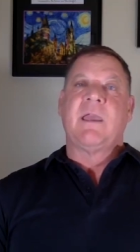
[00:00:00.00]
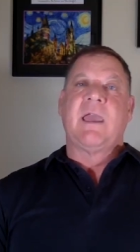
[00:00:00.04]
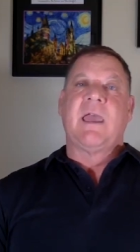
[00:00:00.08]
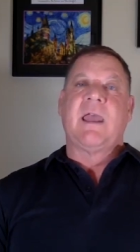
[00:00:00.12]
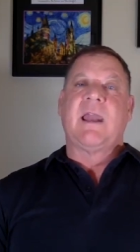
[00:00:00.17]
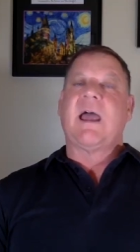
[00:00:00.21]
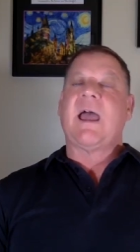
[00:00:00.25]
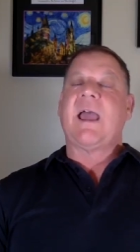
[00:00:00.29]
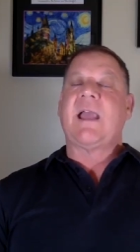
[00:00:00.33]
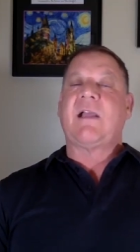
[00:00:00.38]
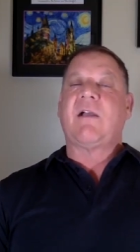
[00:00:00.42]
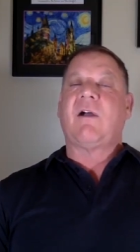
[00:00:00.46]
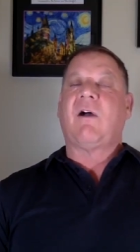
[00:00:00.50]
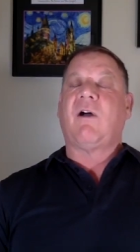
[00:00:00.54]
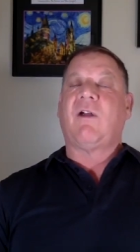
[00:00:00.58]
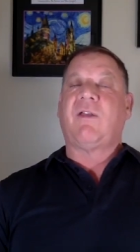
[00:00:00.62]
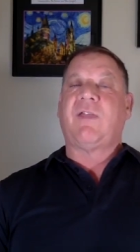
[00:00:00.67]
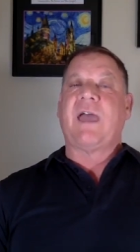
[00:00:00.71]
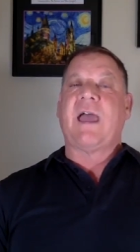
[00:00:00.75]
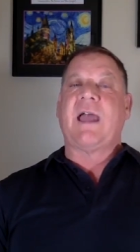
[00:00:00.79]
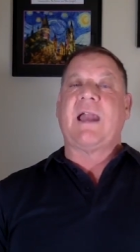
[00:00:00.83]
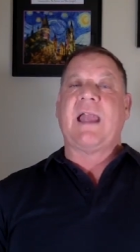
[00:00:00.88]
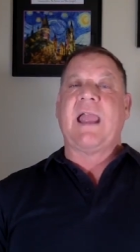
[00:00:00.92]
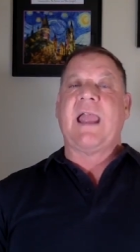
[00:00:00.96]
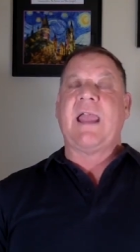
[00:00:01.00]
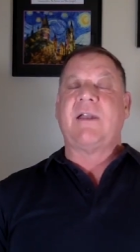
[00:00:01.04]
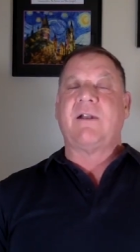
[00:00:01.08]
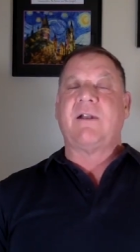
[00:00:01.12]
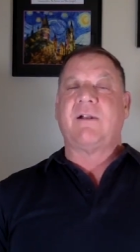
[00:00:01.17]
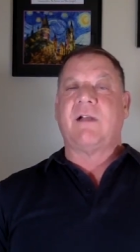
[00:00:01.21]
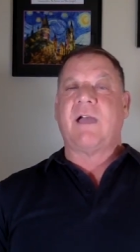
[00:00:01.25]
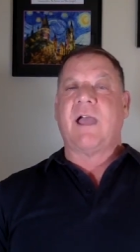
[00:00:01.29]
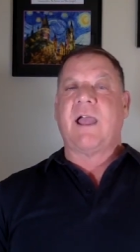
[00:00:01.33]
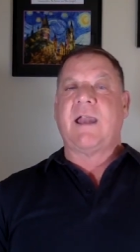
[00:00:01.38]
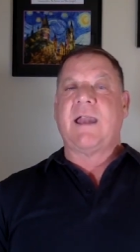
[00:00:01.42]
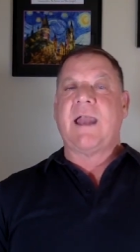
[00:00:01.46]
And I call that eight
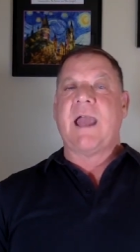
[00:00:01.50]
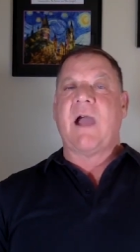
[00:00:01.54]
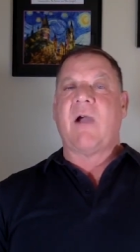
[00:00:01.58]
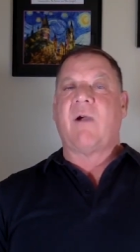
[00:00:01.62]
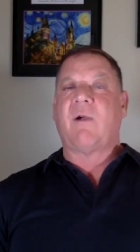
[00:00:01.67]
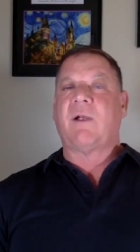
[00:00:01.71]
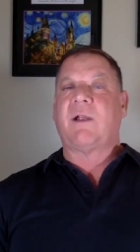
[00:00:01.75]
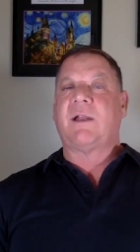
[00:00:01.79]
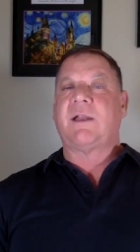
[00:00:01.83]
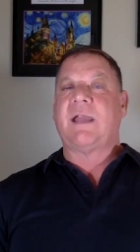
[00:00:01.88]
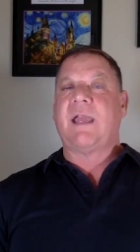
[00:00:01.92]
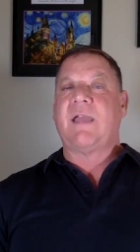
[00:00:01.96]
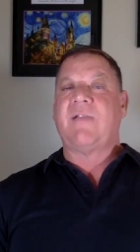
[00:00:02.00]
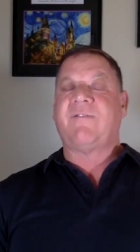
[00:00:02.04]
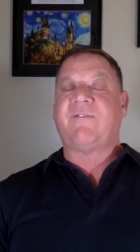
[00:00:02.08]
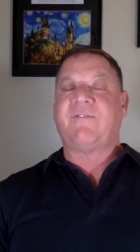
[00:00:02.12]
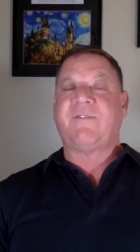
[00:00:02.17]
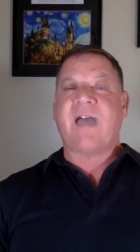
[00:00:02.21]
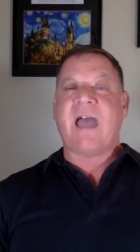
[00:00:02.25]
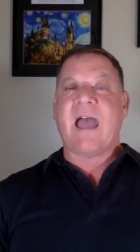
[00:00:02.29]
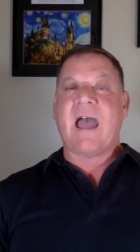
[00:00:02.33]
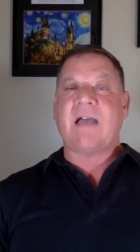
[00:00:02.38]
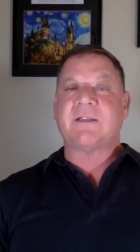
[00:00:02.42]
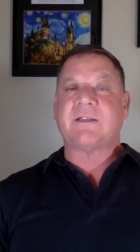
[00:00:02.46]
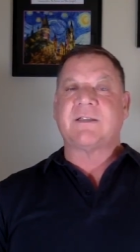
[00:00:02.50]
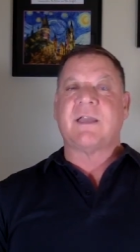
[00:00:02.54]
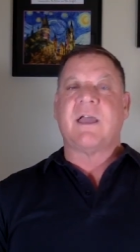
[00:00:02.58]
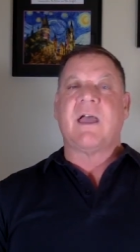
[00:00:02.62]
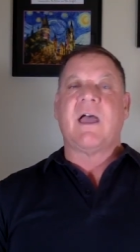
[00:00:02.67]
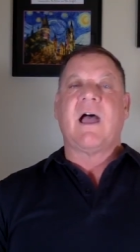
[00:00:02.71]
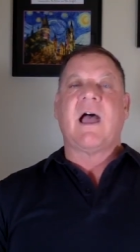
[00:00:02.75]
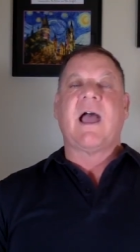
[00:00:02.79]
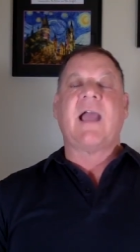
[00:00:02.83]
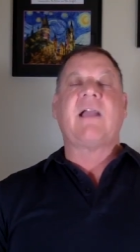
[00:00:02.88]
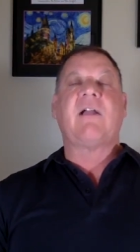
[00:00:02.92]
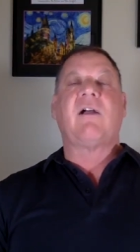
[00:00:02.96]
or nine hour a day fast,
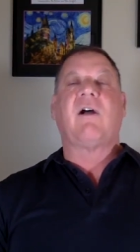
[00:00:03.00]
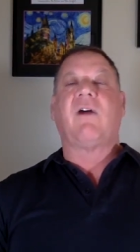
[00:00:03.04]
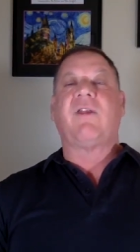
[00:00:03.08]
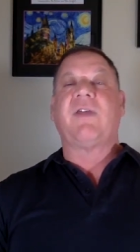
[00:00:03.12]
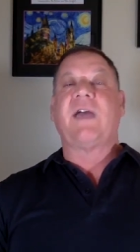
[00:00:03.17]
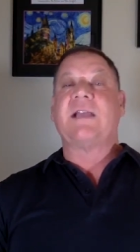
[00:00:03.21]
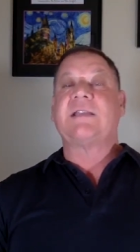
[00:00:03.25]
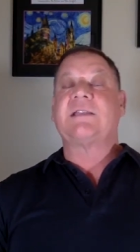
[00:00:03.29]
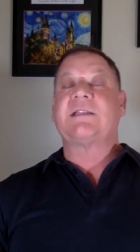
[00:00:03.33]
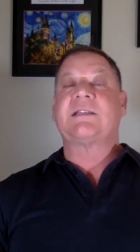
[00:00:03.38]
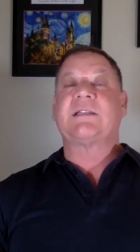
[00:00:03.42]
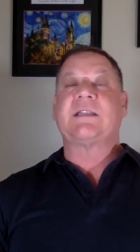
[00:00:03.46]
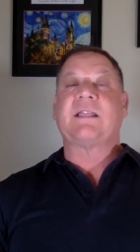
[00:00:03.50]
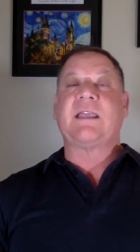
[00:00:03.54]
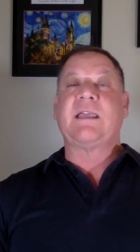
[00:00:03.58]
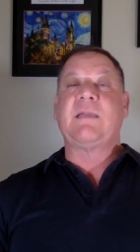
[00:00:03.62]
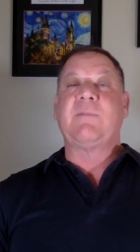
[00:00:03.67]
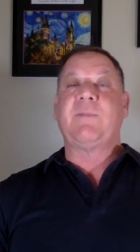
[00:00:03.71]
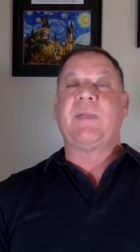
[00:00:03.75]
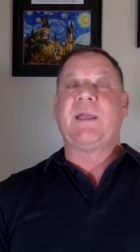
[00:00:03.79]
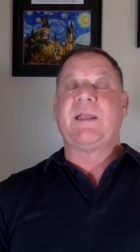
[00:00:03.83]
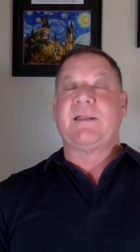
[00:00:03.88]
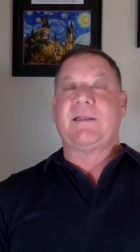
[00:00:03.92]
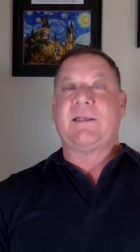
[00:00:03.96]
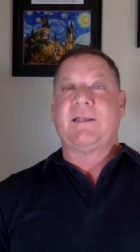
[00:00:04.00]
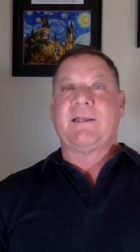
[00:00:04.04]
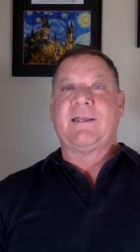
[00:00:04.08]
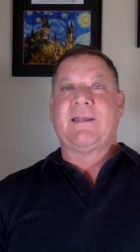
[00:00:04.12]
I call that sleeping.